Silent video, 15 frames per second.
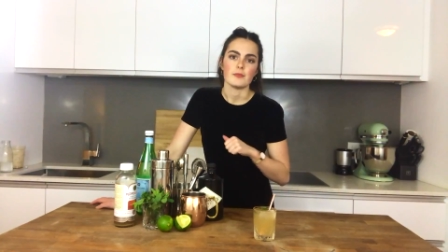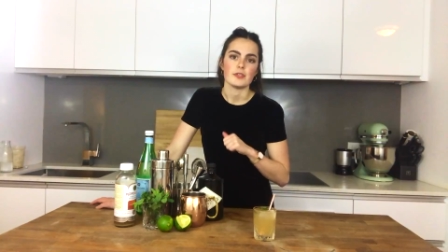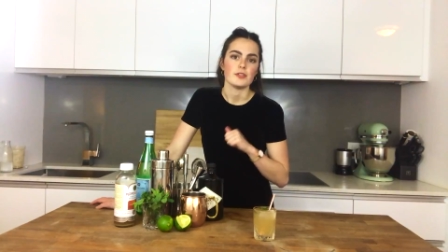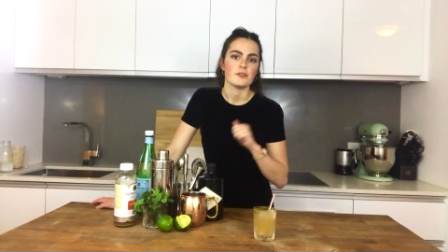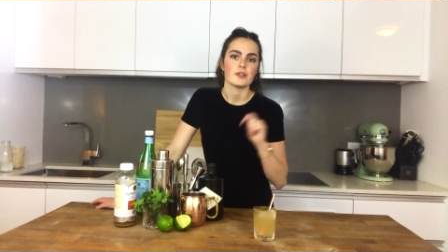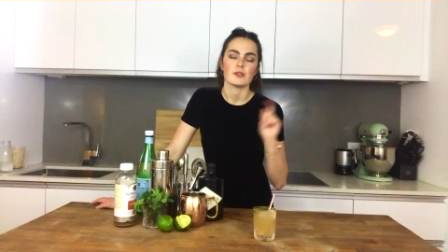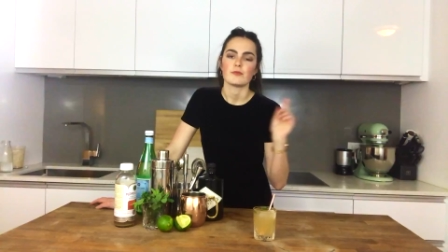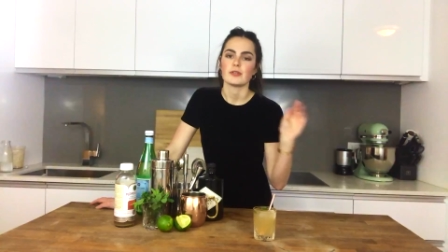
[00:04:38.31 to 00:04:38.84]

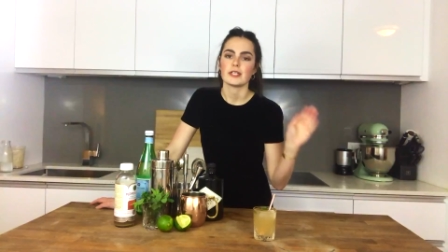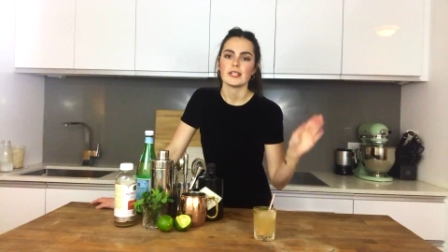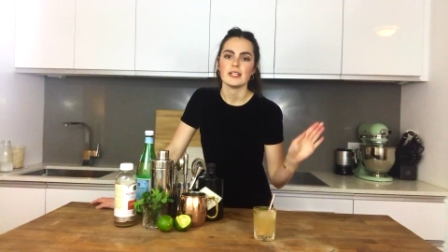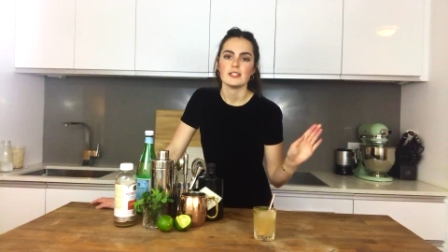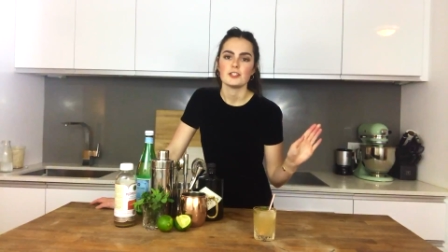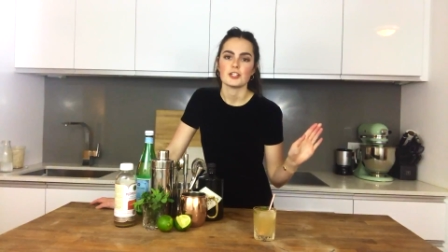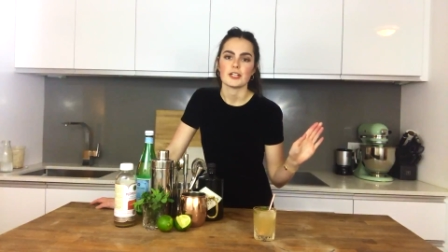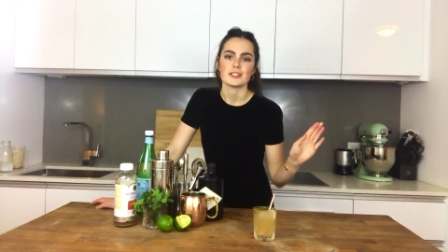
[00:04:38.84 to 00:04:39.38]
You can
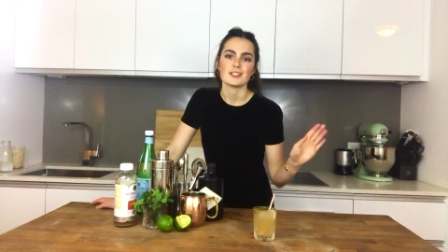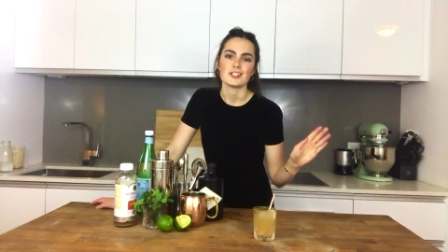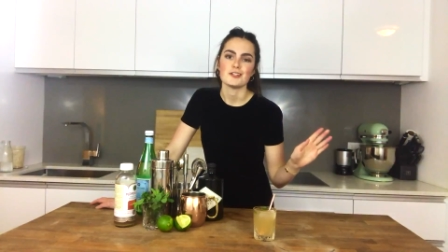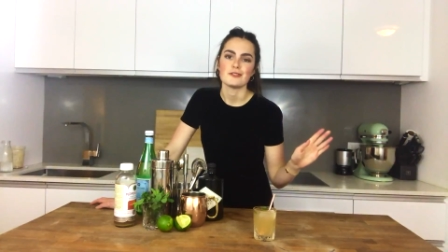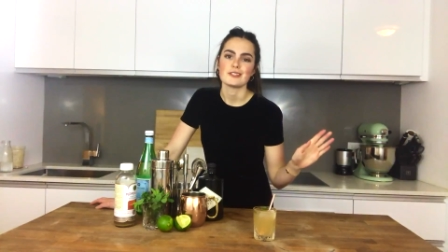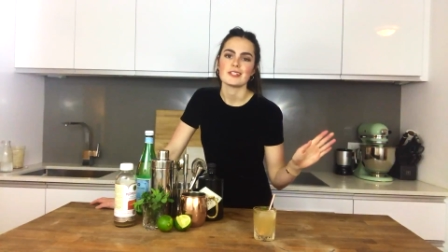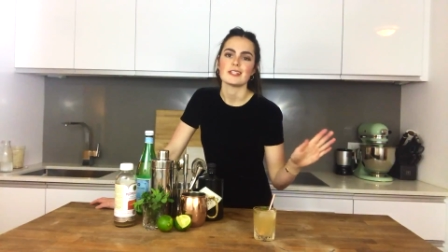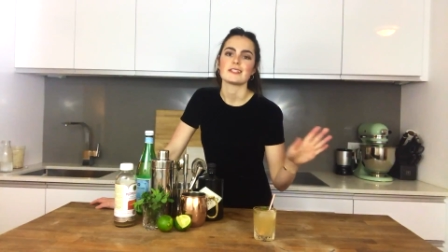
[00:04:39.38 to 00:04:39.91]
really just
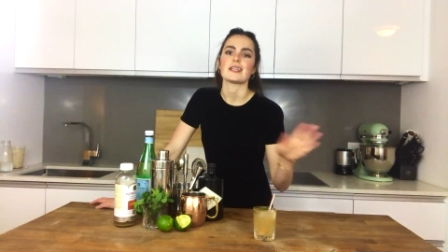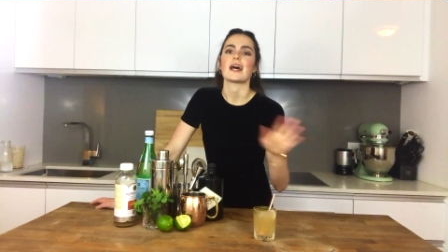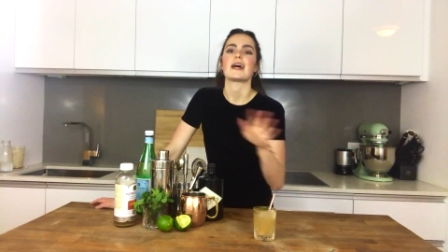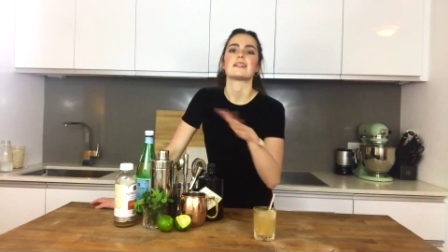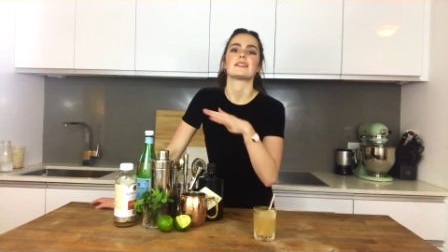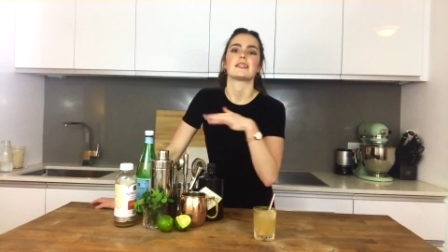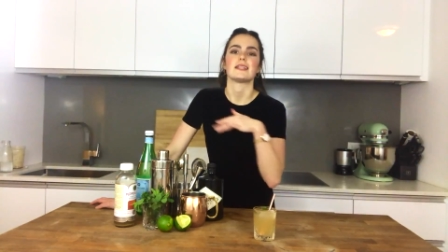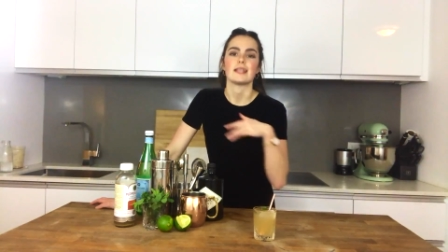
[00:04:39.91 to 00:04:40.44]
use this
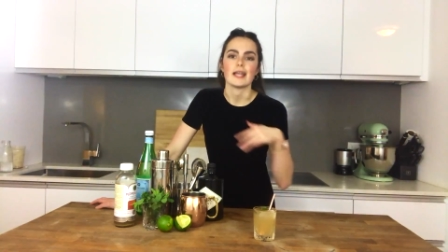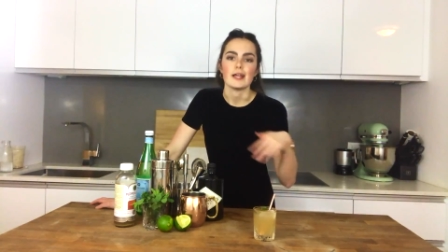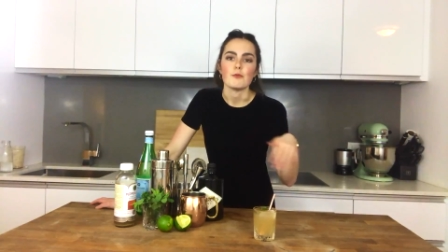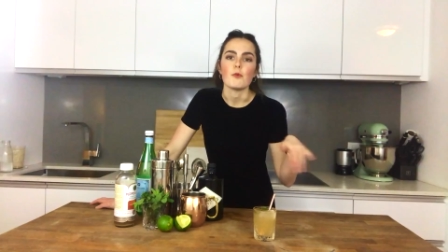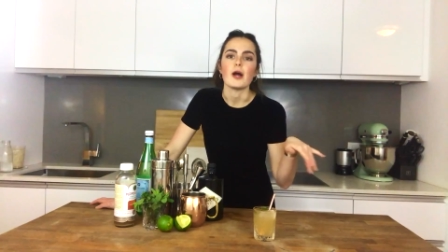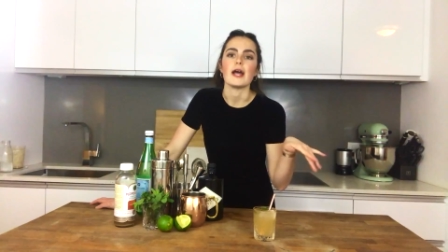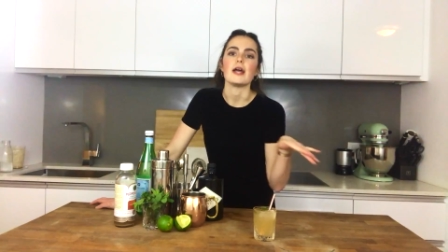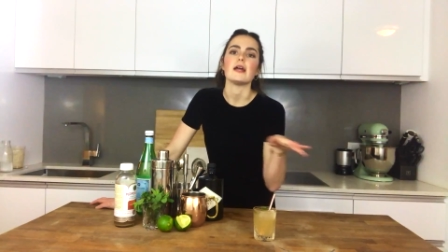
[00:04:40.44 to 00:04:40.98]
as a
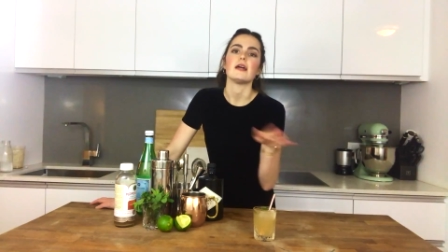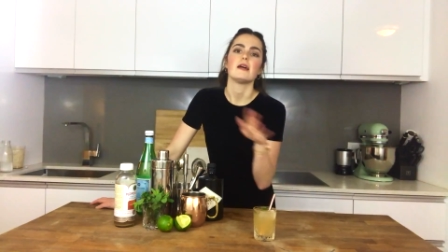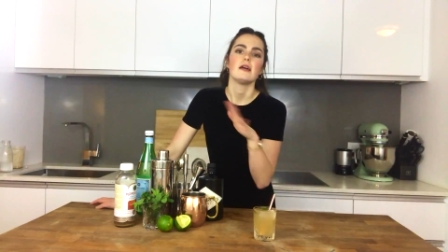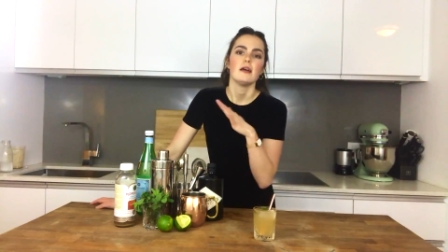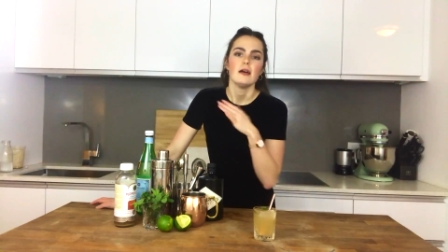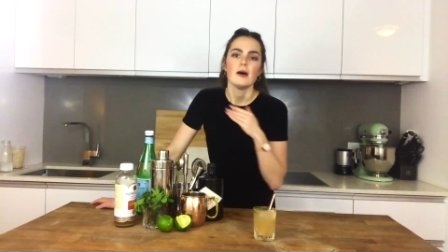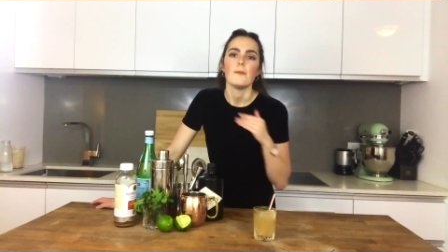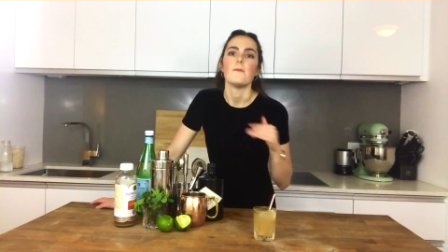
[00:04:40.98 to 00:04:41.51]
gateway
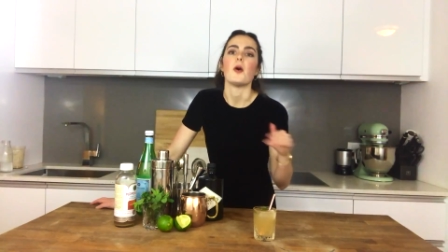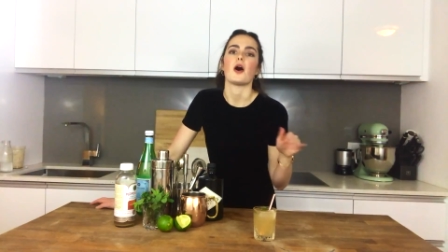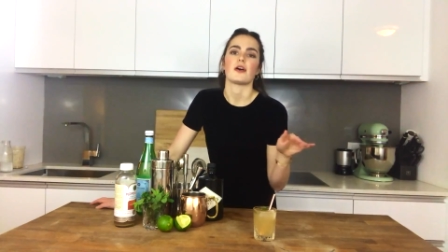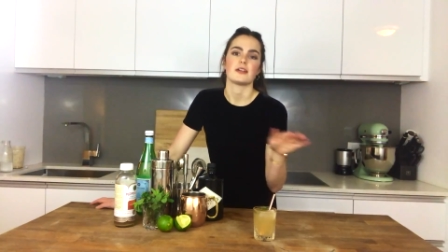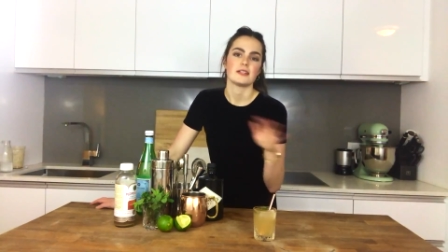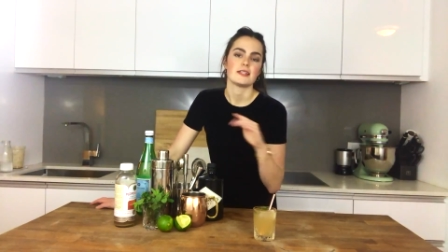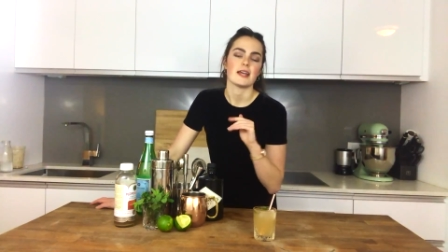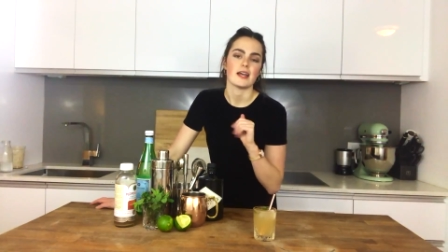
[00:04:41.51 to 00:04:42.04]

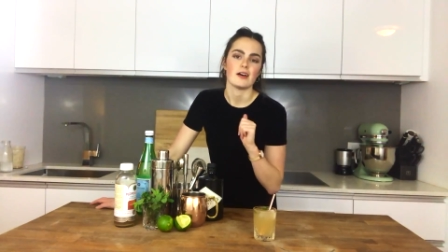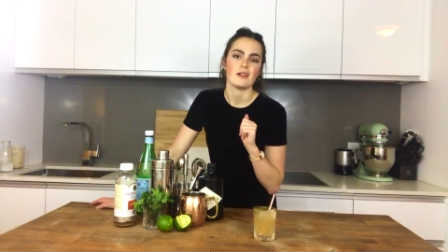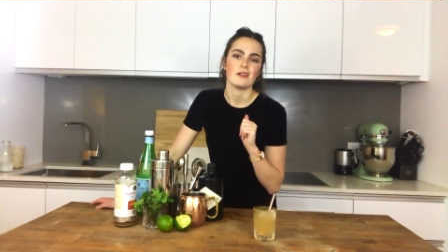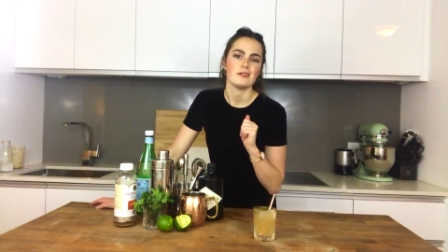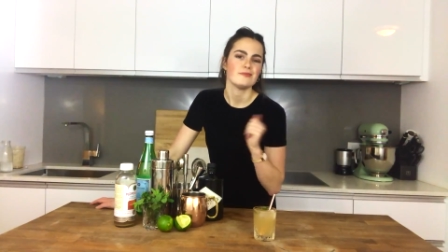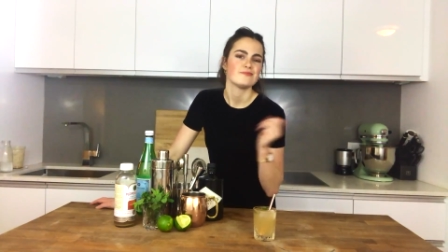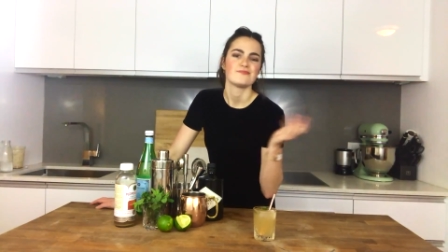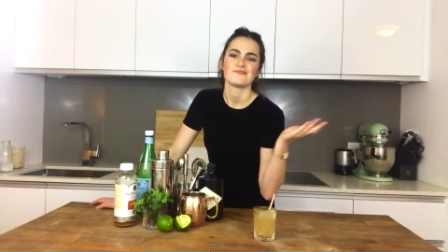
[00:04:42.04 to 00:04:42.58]

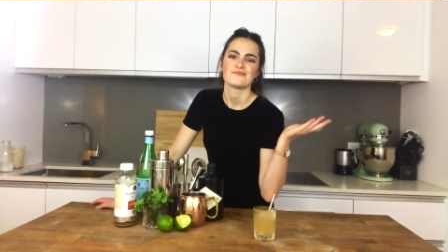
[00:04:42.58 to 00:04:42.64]
mocktail.